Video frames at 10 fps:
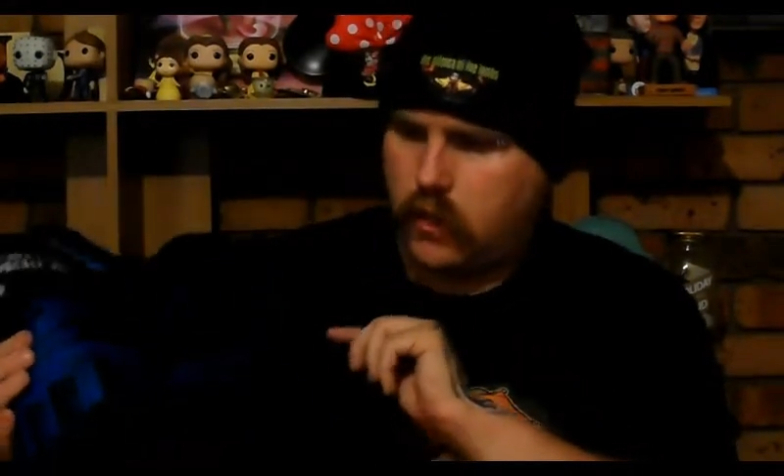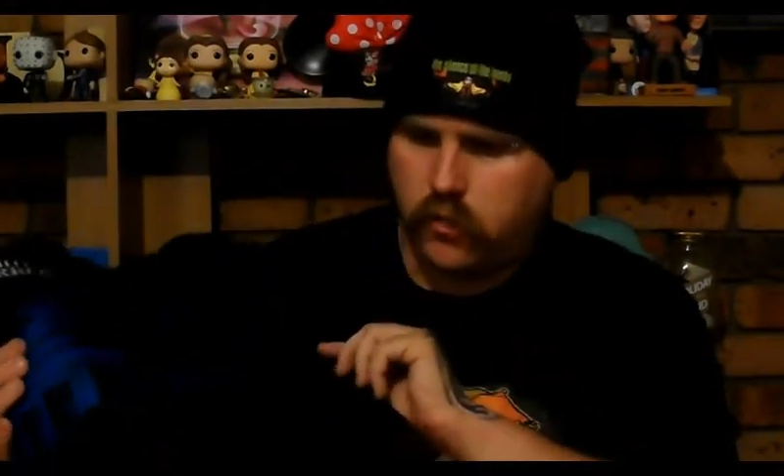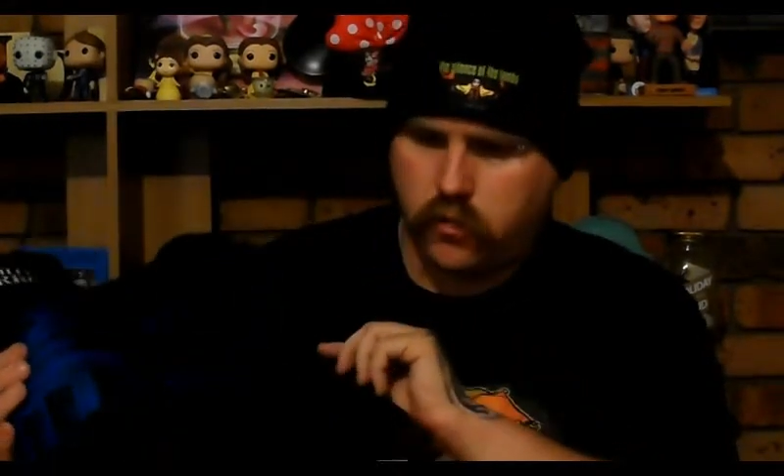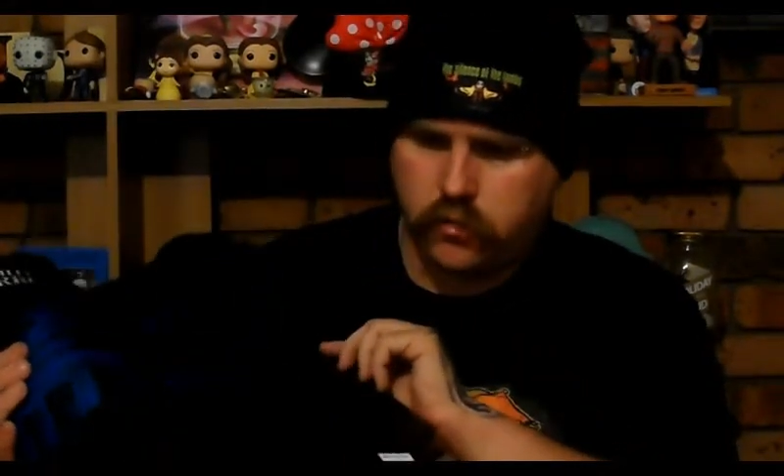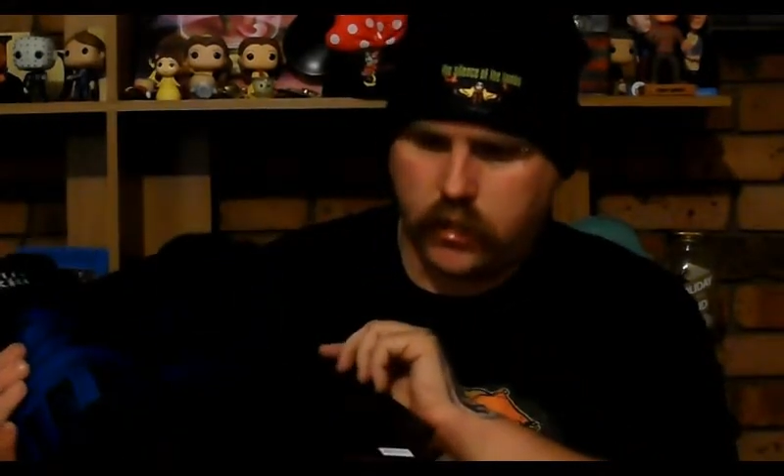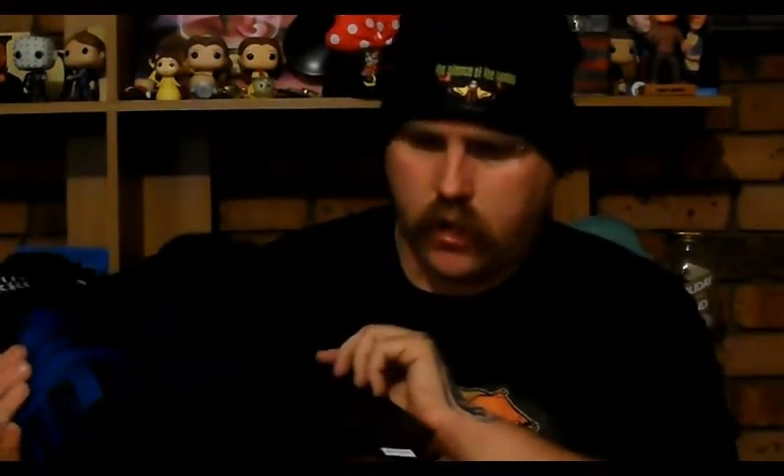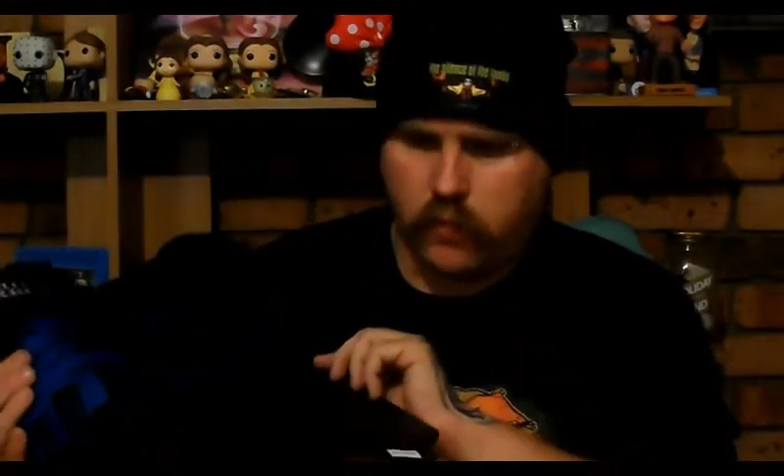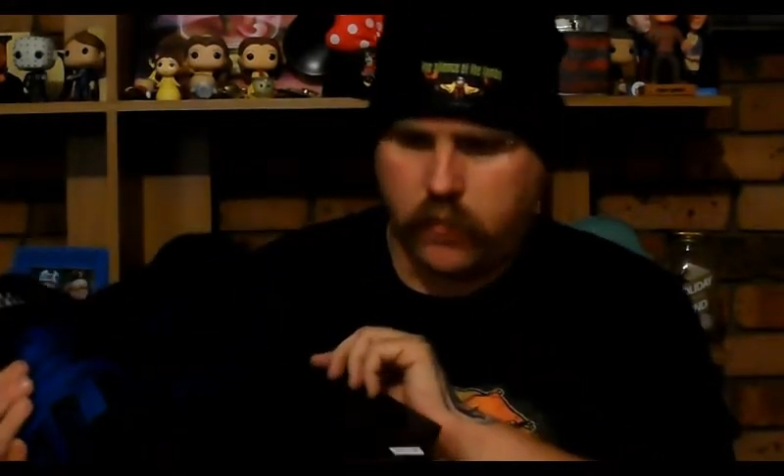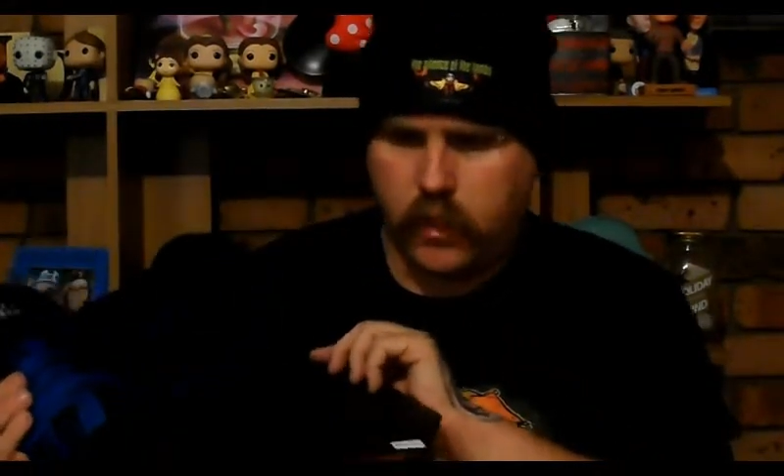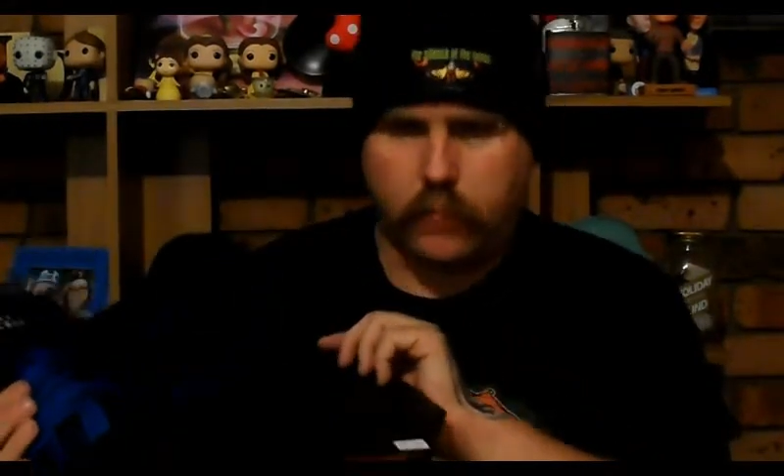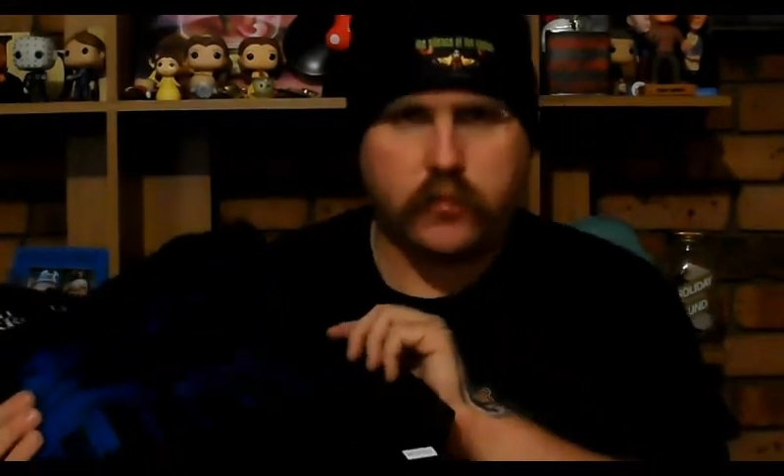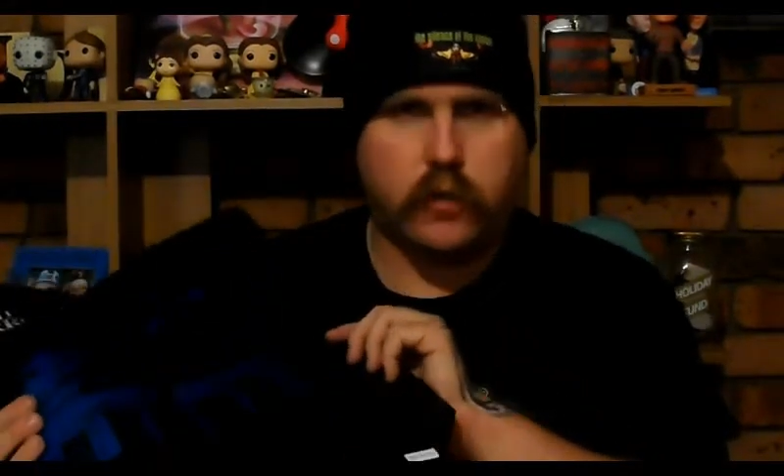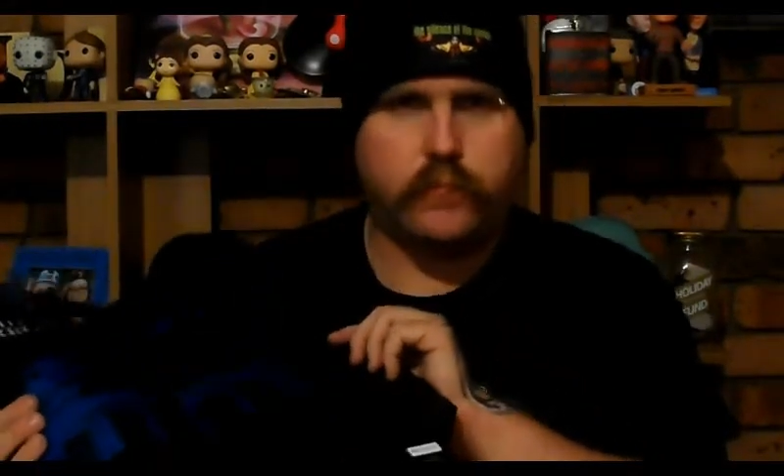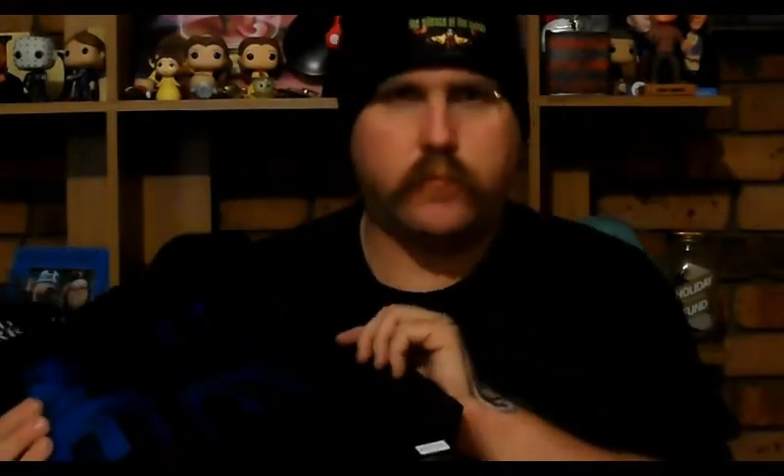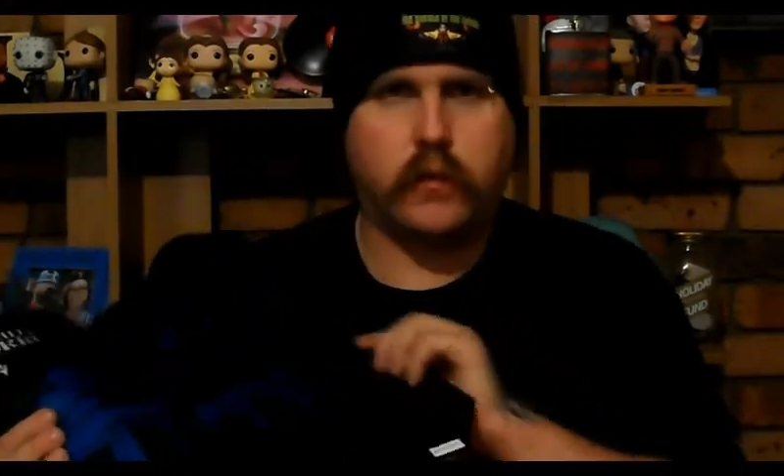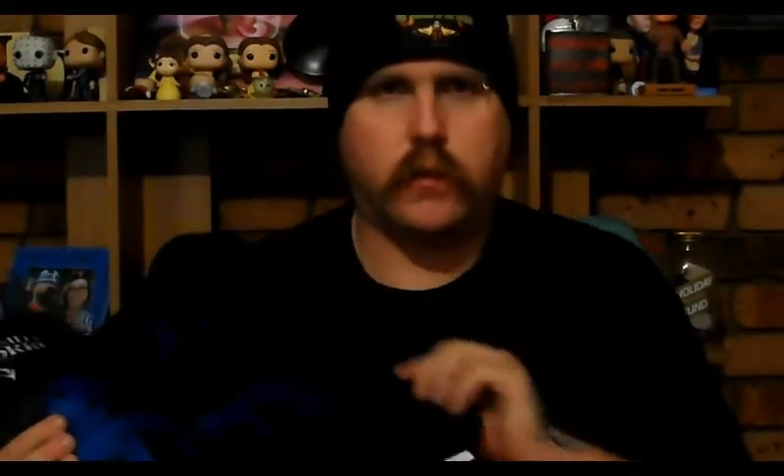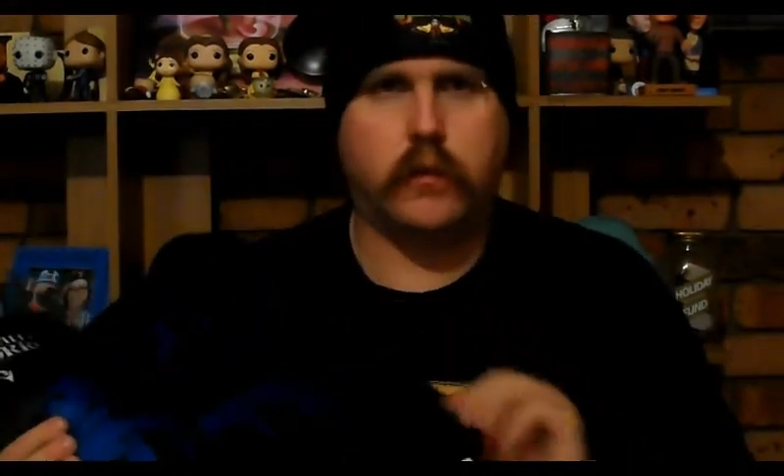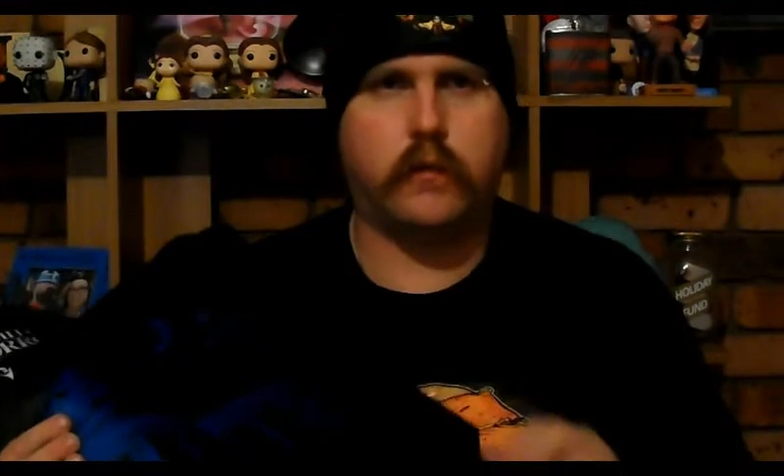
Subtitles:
Or I'll carry my laptop and